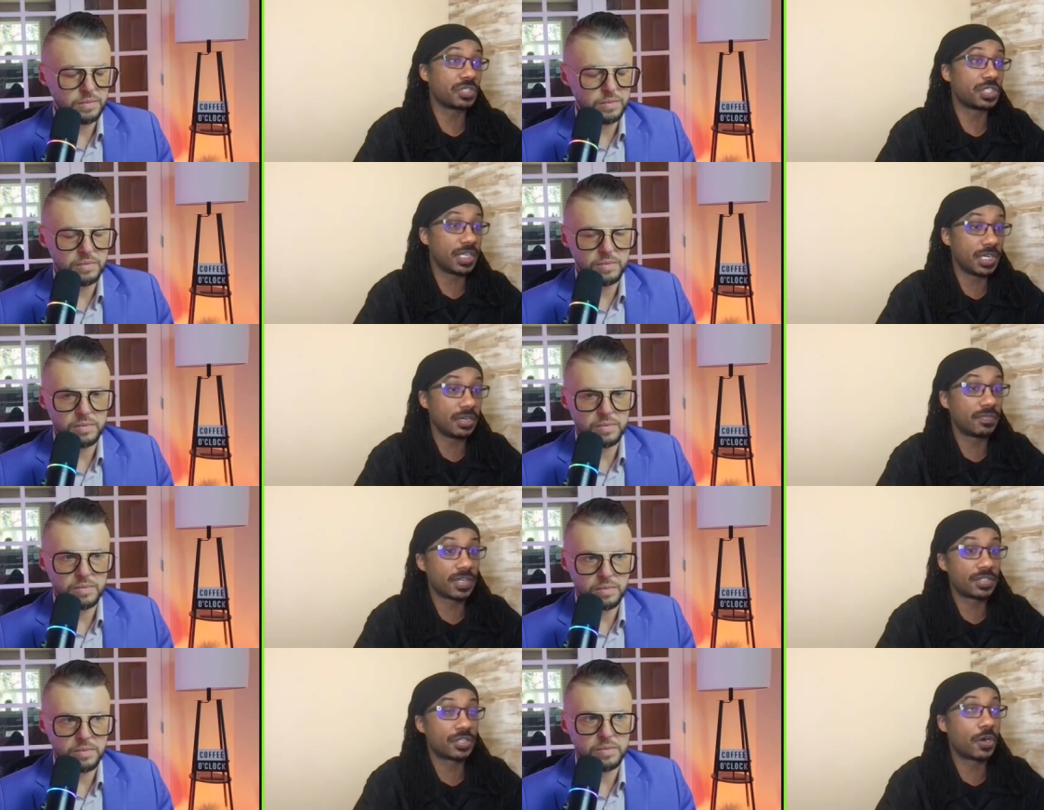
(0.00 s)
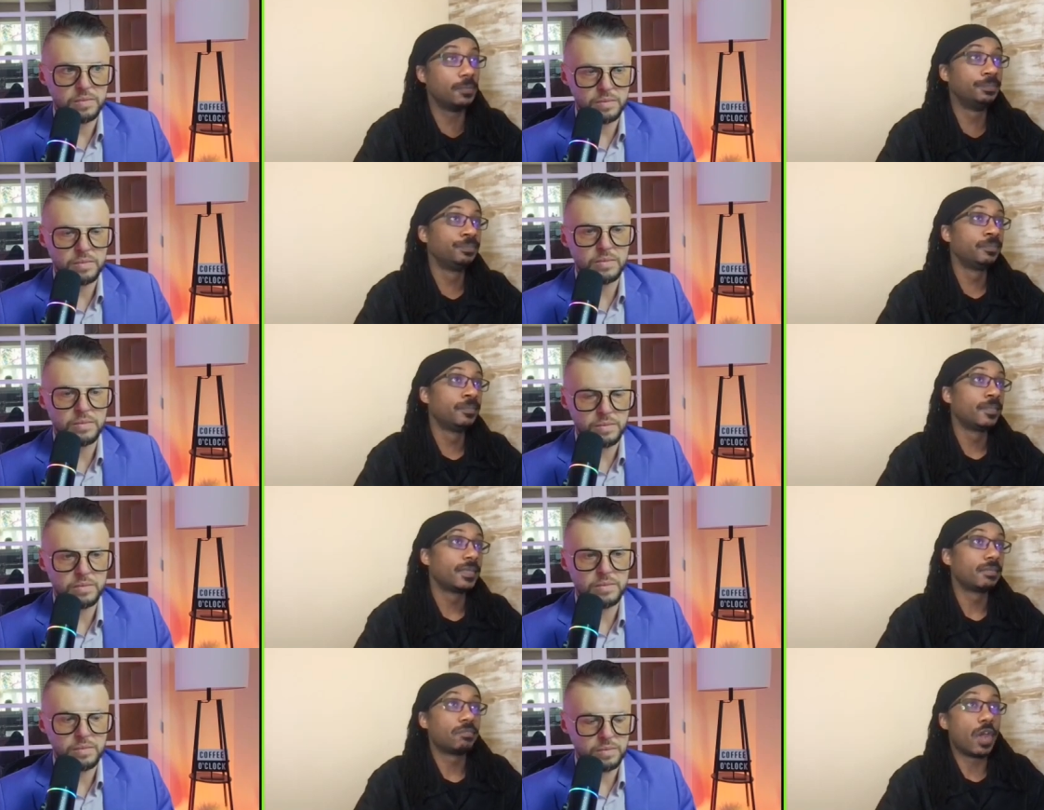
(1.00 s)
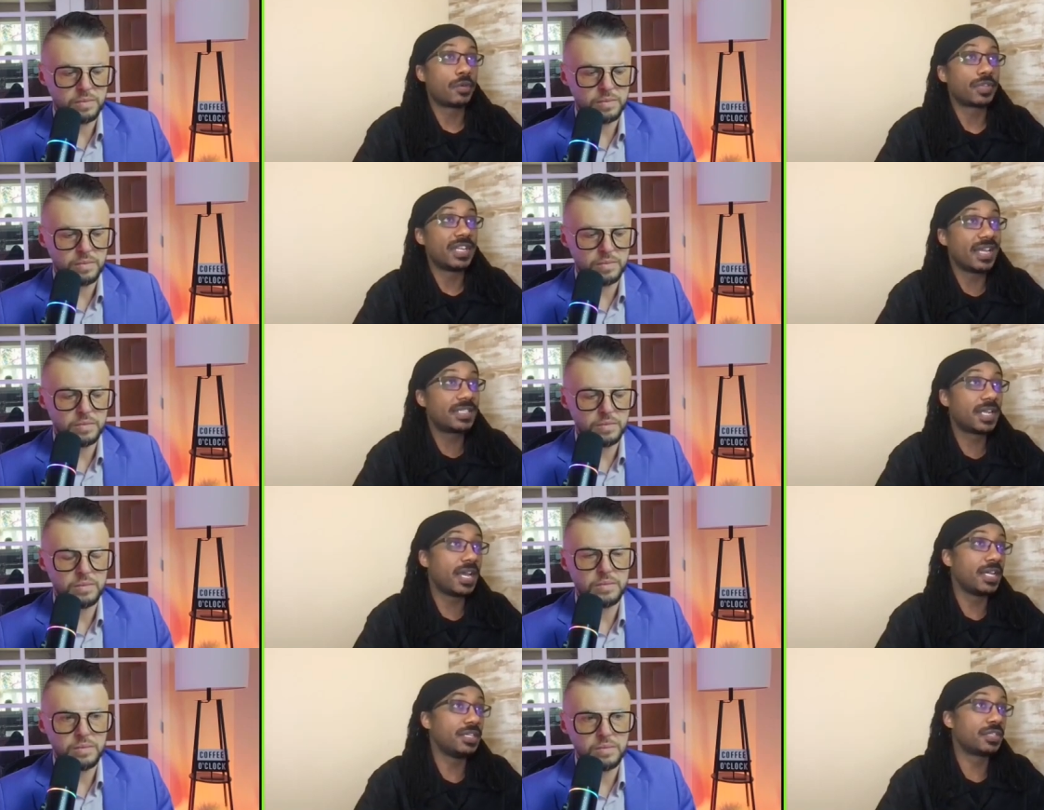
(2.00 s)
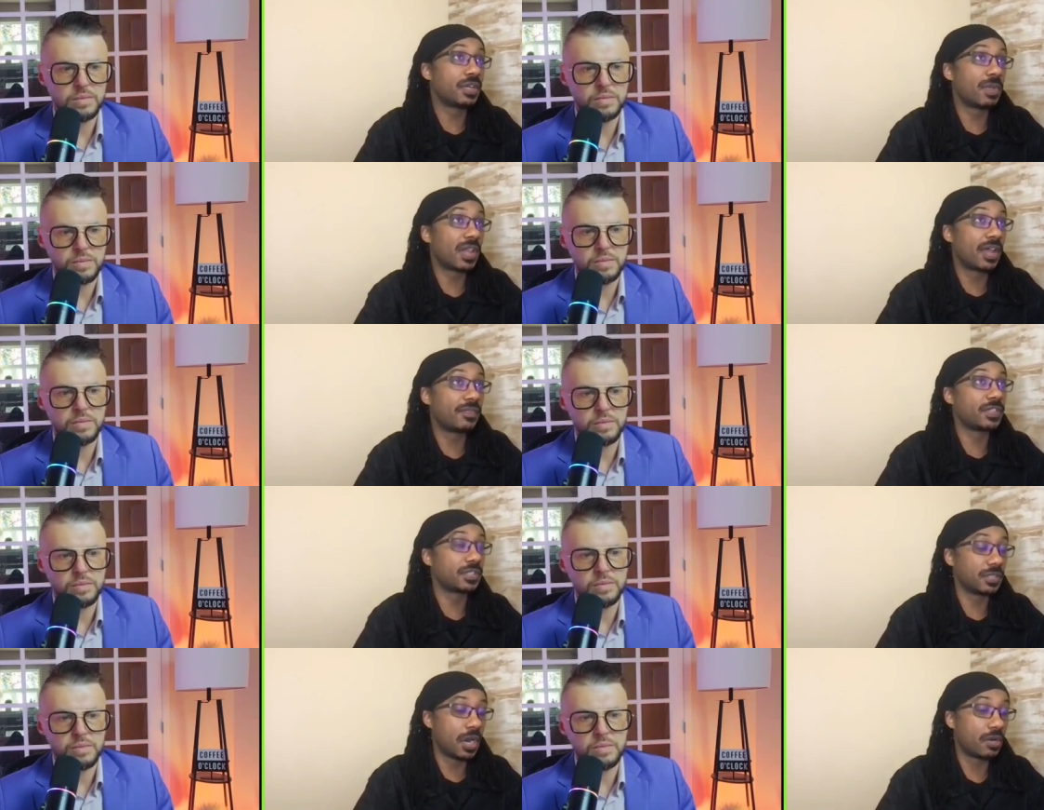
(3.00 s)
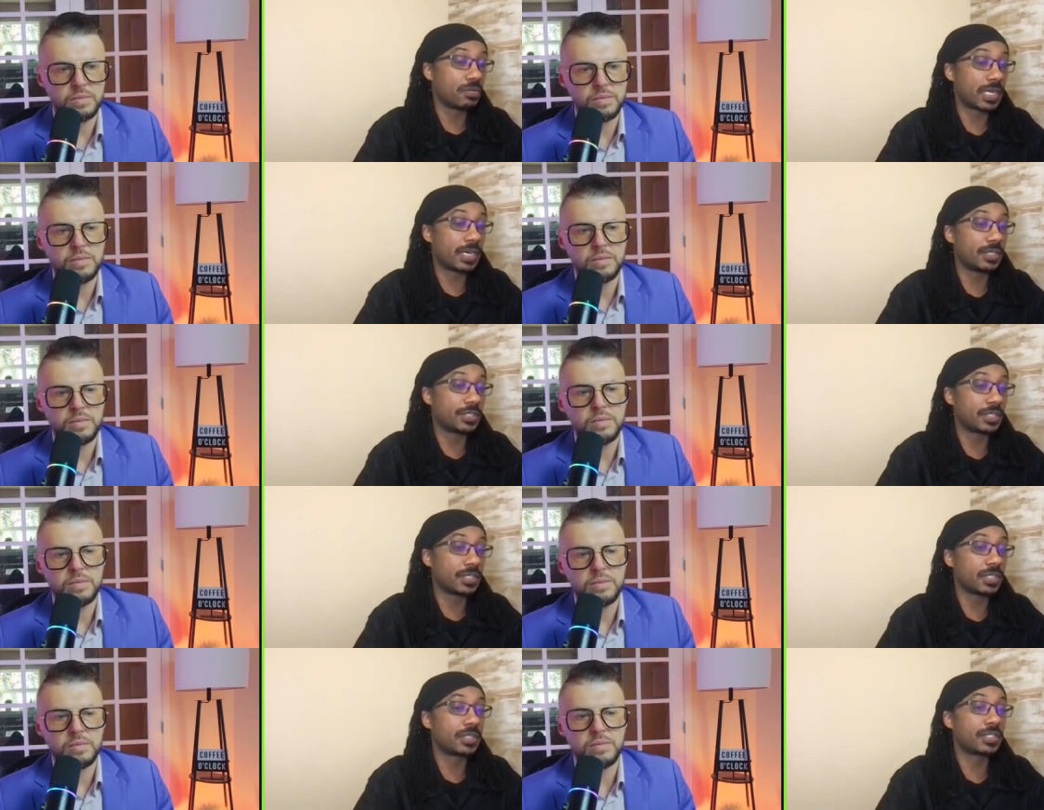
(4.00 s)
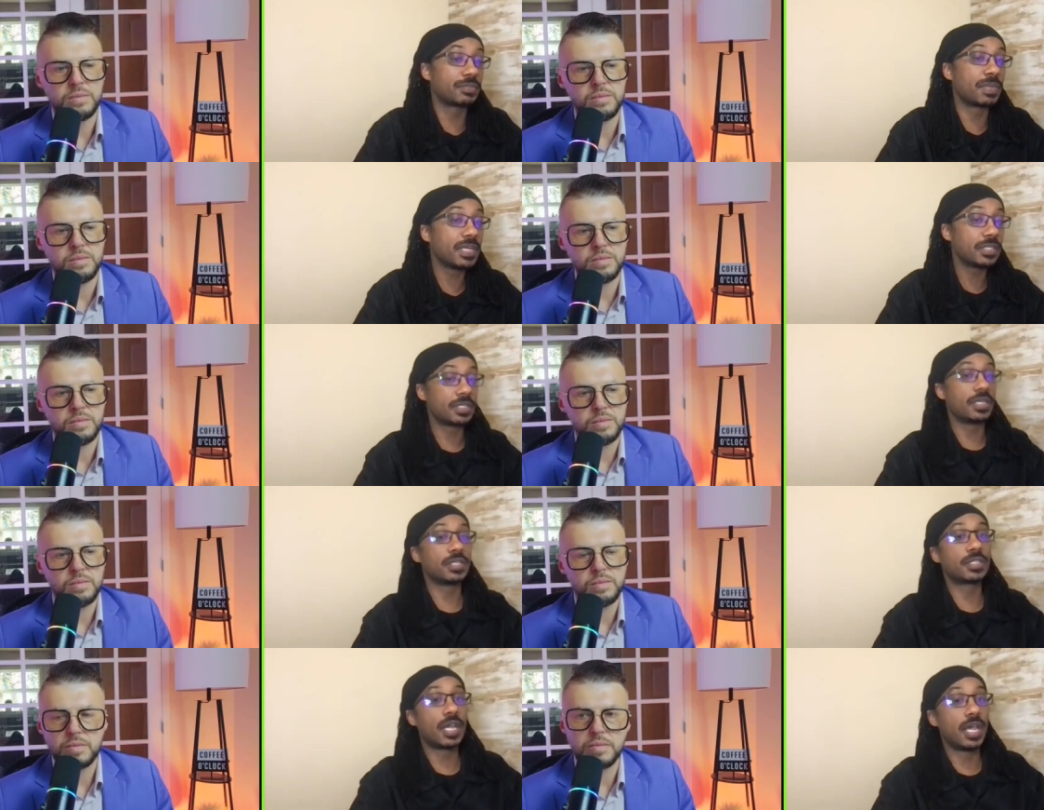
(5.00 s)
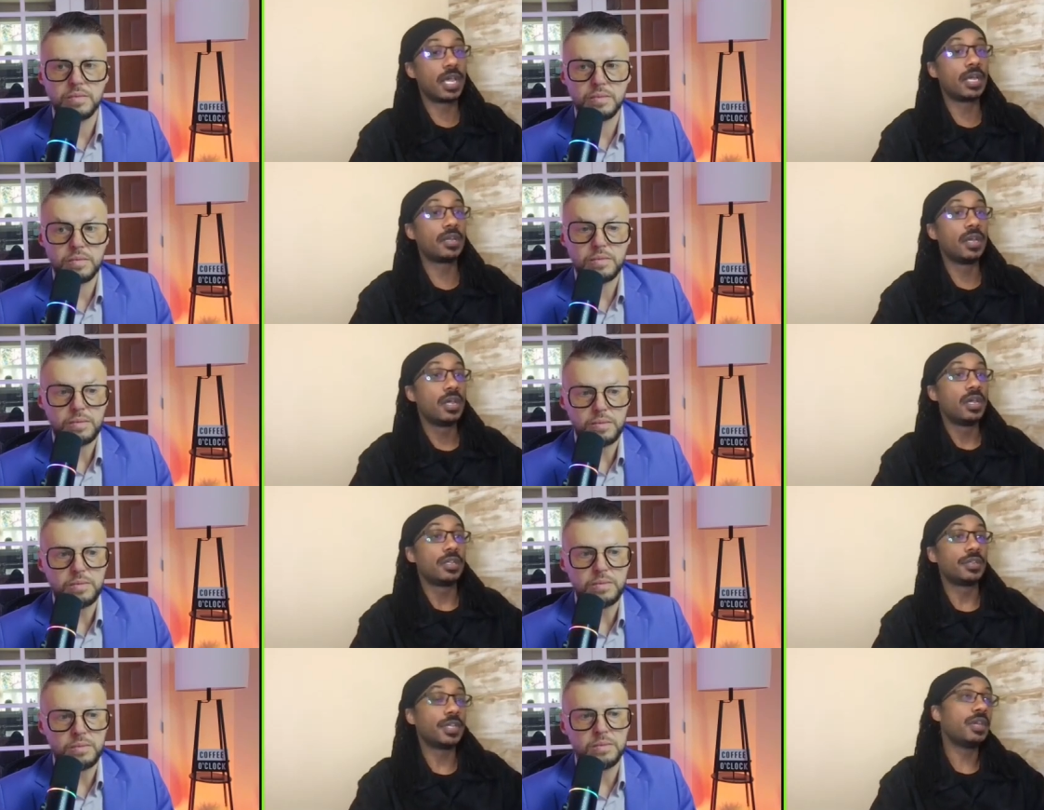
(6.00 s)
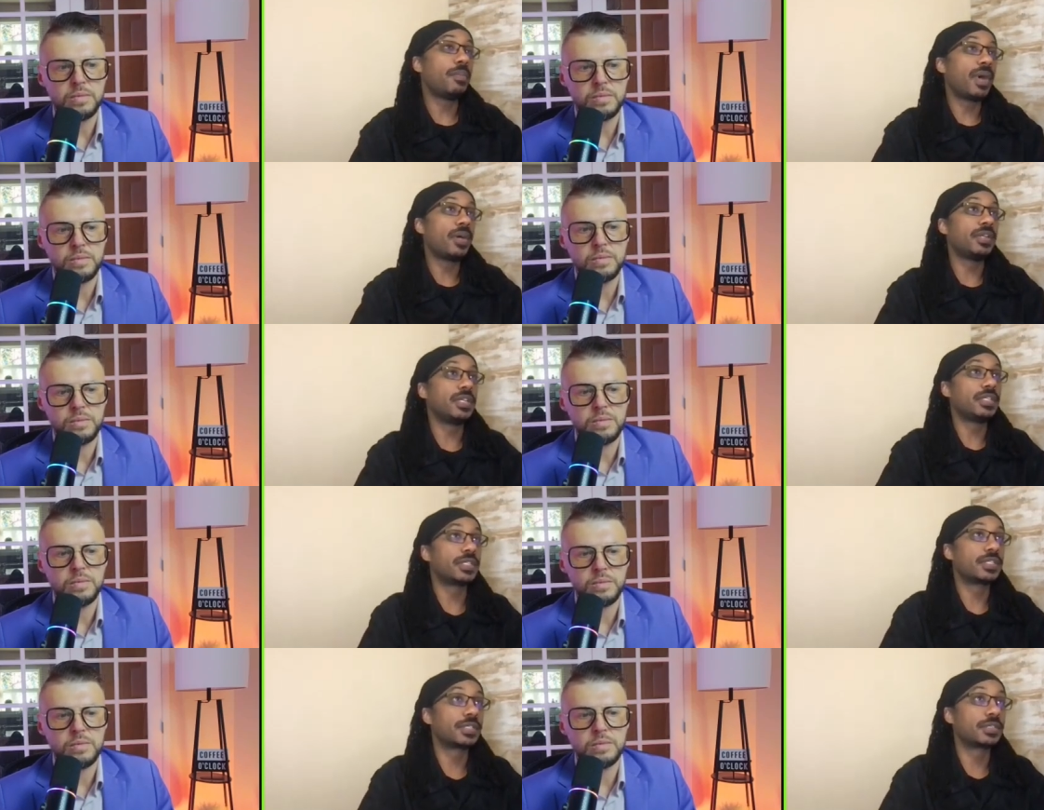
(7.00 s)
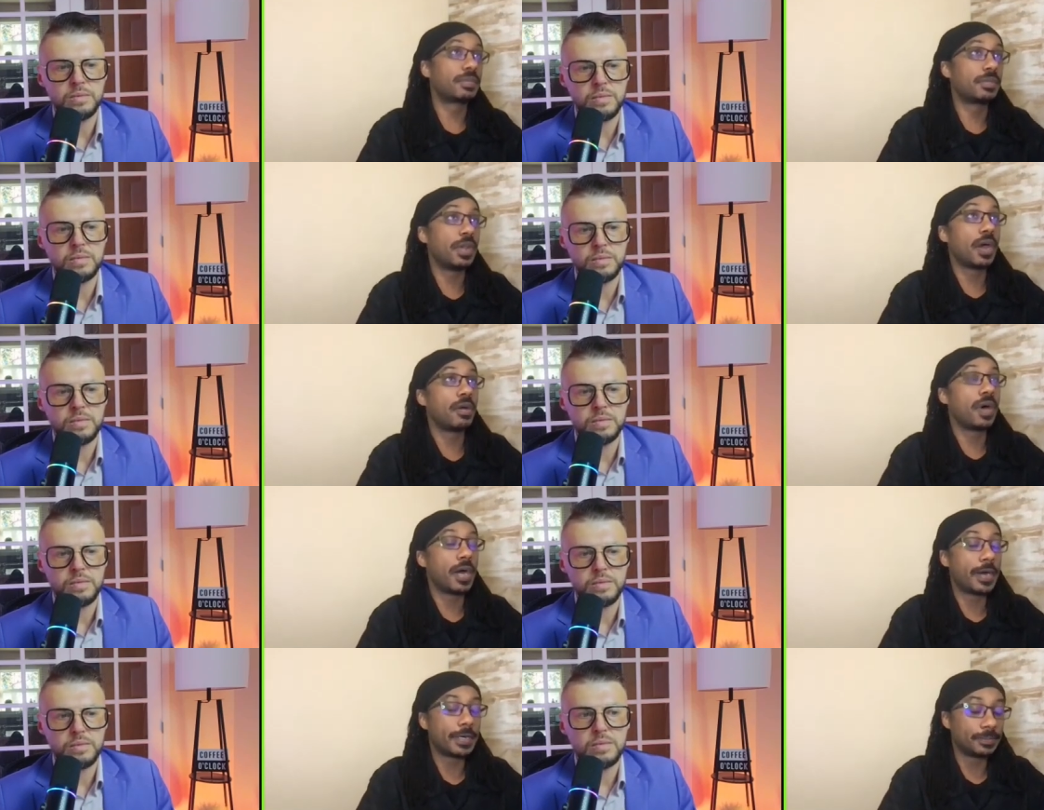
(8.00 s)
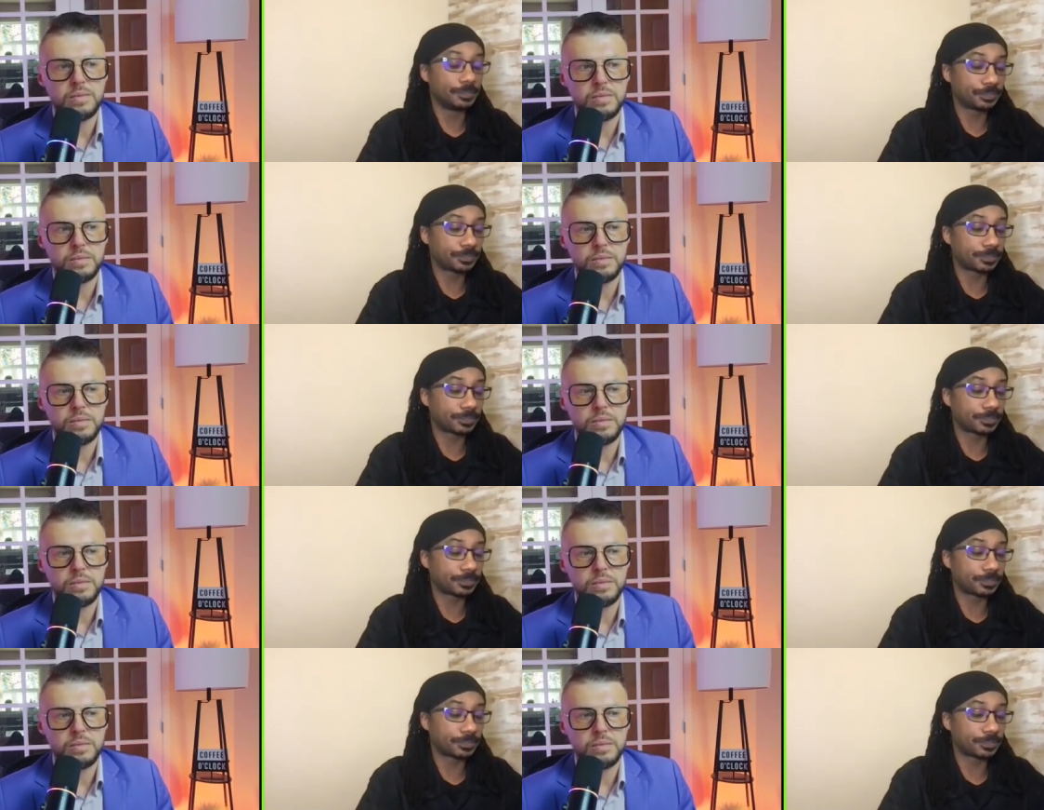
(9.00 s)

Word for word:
Speaker 1: achieve. And so, you know, the next stage in my life is, you know, getting into this business. And the thing about it is, is, you know, um,